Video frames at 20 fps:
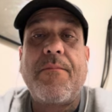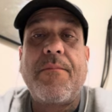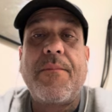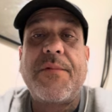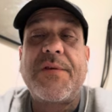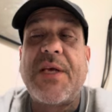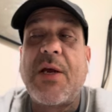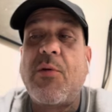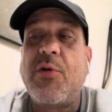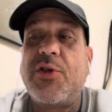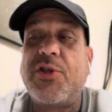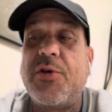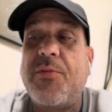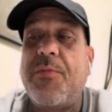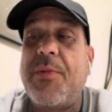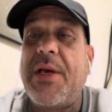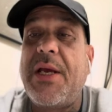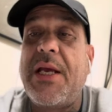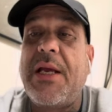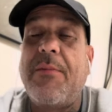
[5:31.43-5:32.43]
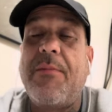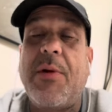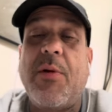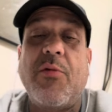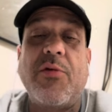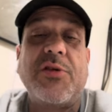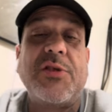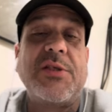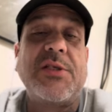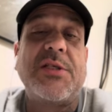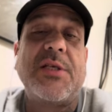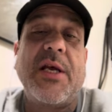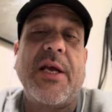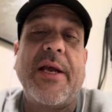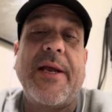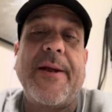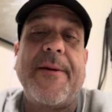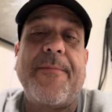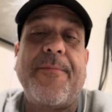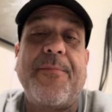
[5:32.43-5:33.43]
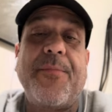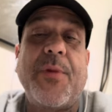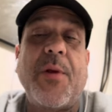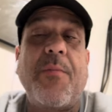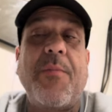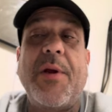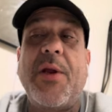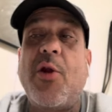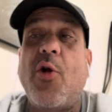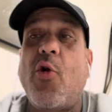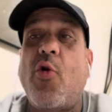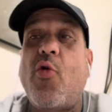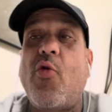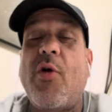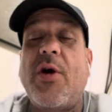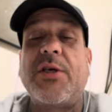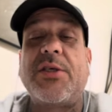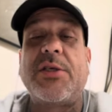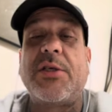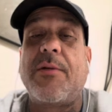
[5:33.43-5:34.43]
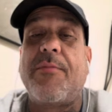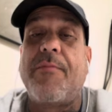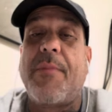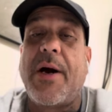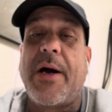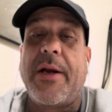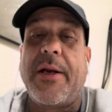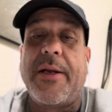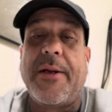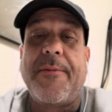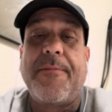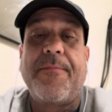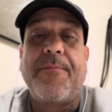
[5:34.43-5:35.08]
Say what you mean what you say. There'd be no question about it.